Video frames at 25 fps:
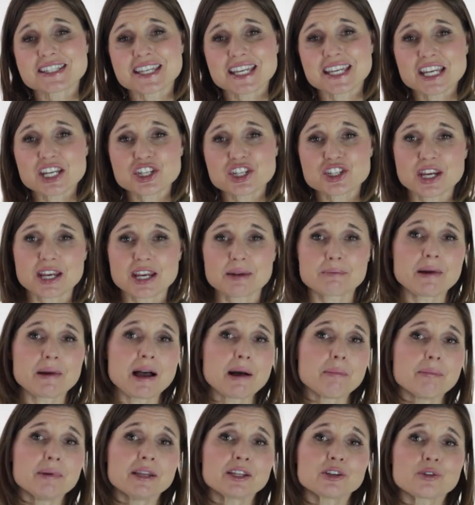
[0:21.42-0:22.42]
teach in
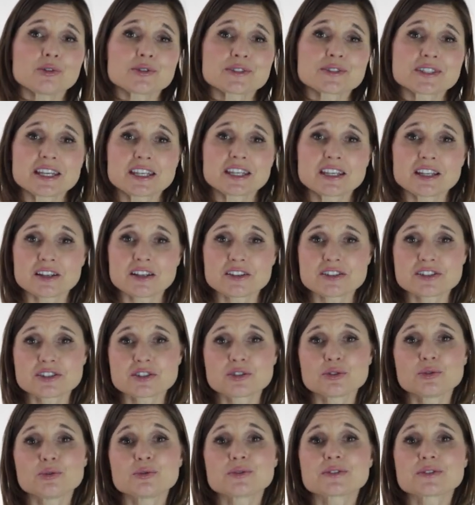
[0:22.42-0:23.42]
public or secular
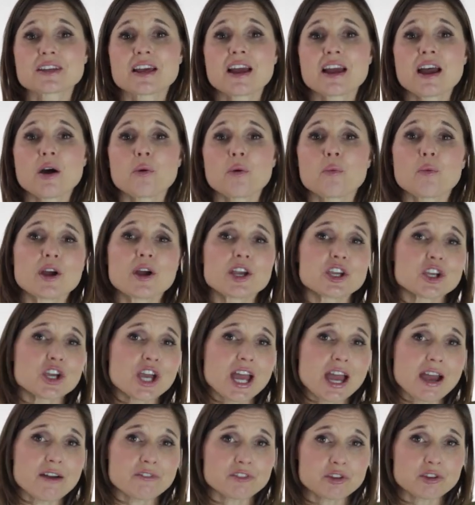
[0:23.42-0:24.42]
schools where you
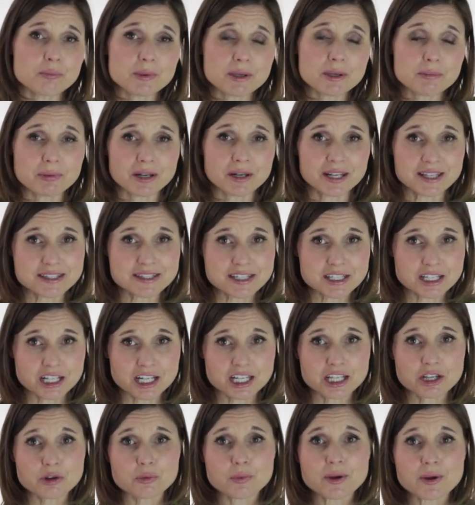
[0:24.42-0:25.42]
have to be politically
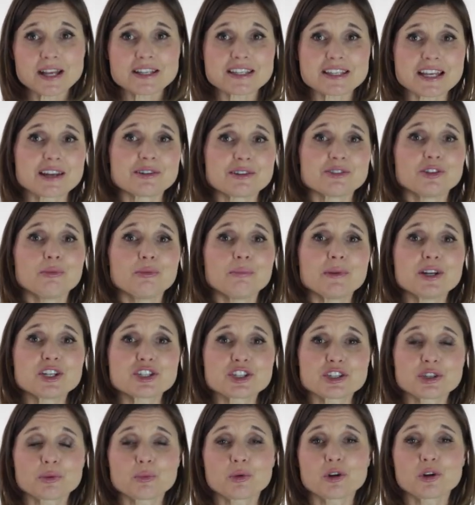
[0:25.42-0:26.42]
correct and not
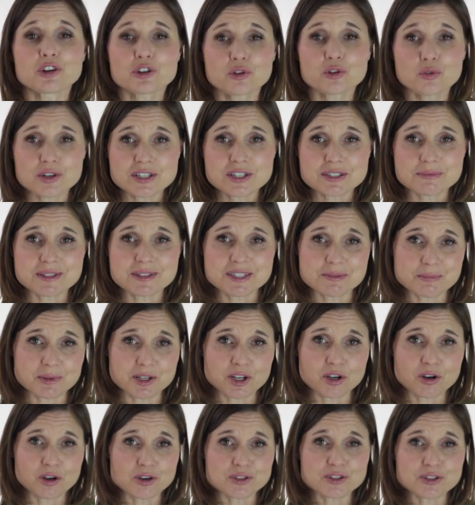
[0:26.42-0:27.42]
mention the word Christmas
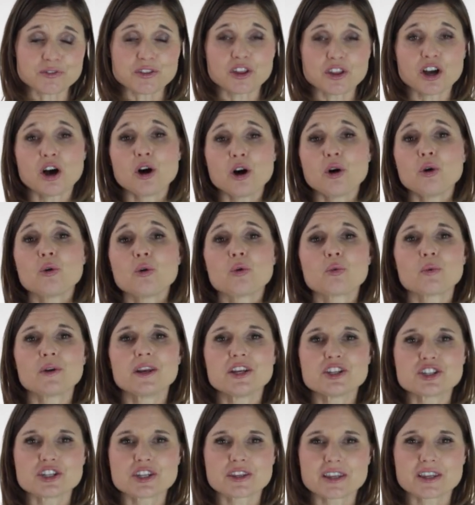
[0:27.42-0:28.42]
because of the whole
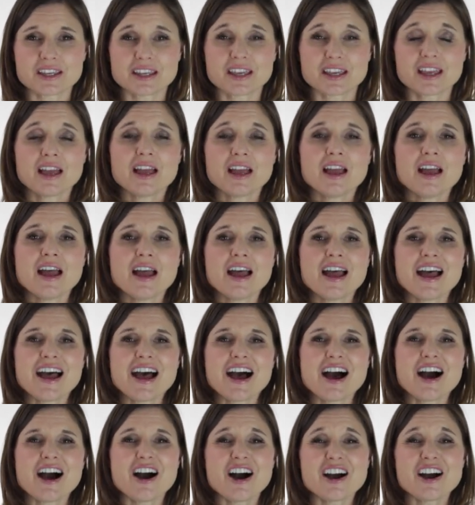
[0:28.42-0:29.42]
religion thing.
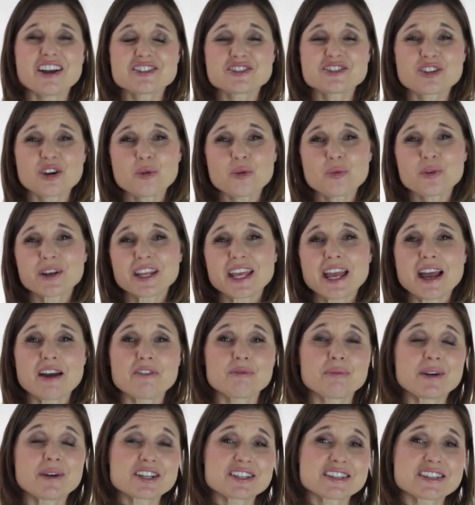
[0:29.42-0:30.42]
I don't really have
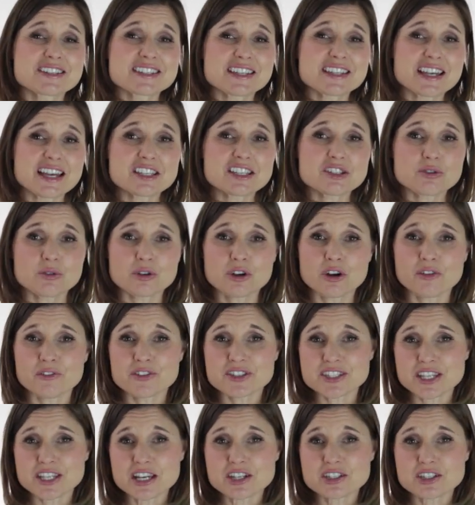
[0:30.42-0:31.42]
much to say to a
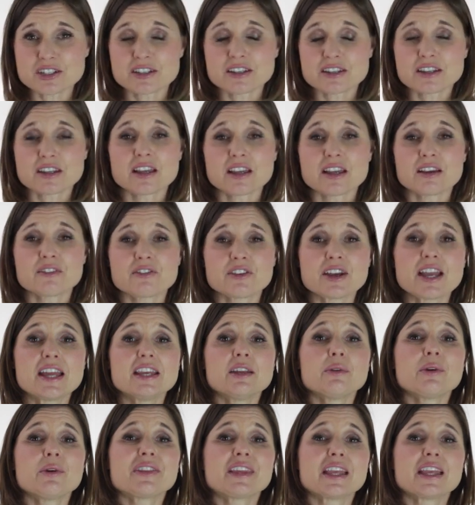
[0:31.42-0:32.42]
conversation for
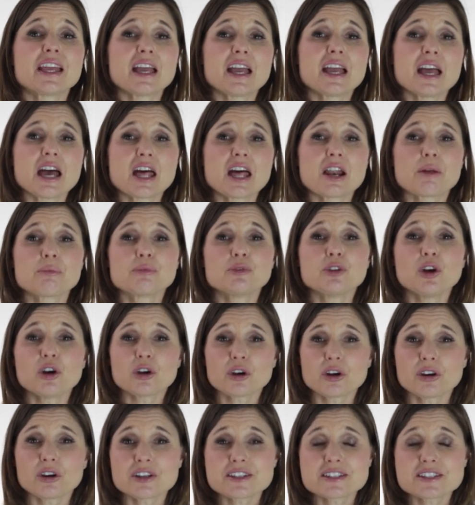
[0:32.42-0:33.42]
anyone there, and I'm not
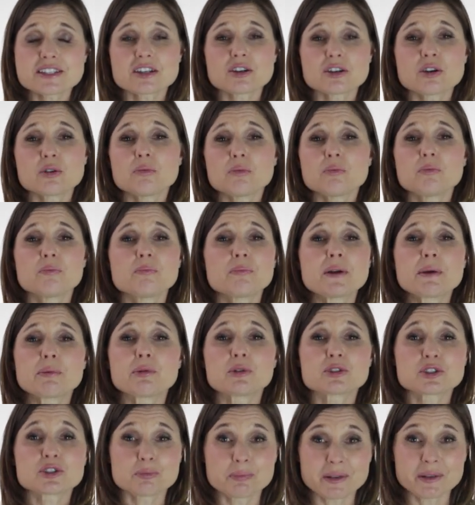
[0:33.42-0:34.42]
going to tell people
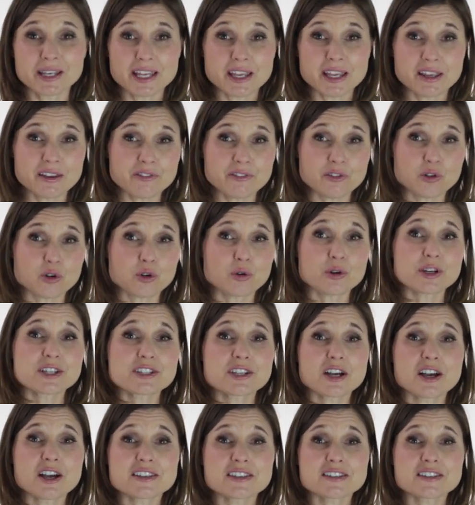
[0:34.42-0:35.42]
what to believe or
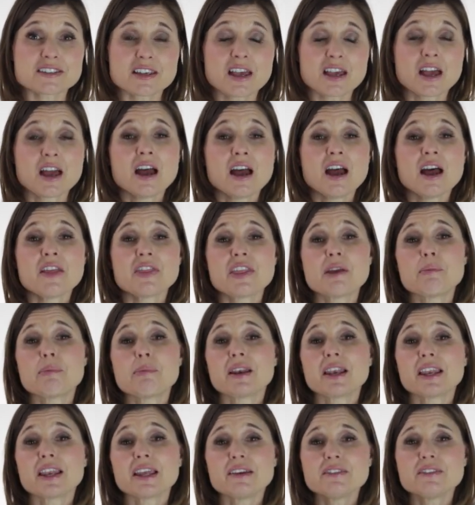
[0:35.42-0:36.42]
criticise their
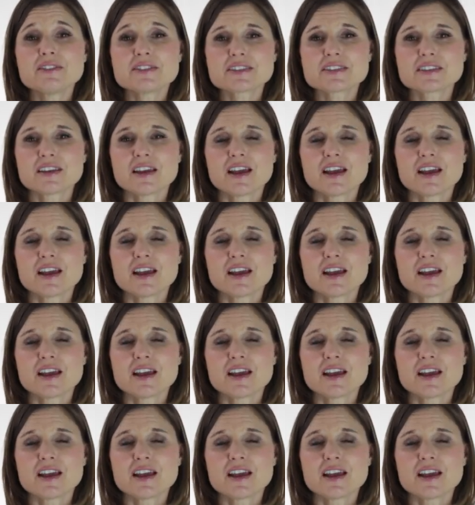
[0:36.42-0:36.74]
beliefs.